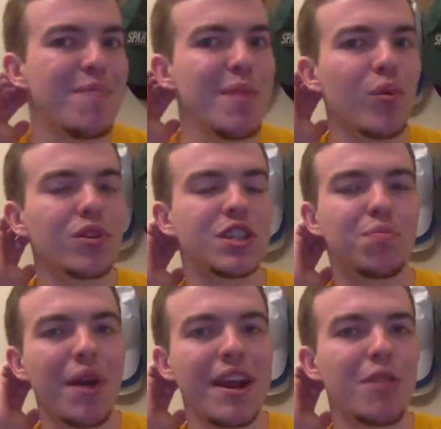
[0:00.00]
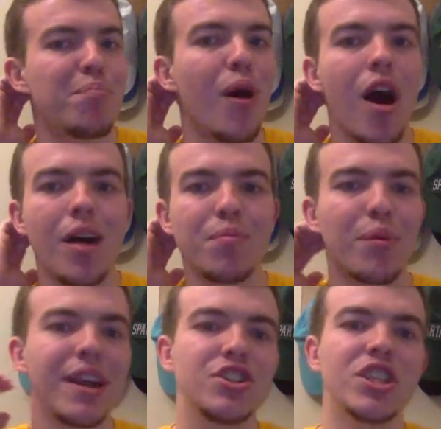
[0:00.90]
people were spreading palm
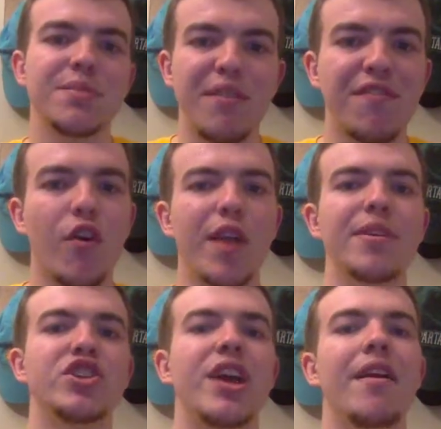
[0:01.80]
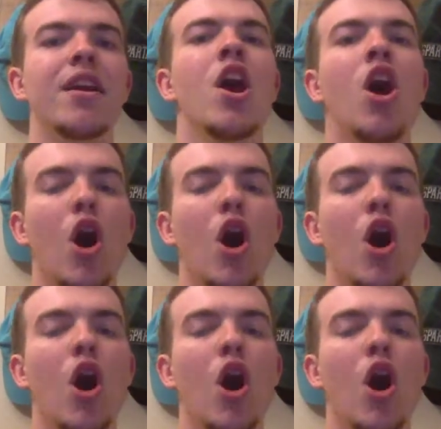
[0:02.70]
branches before him and shouting,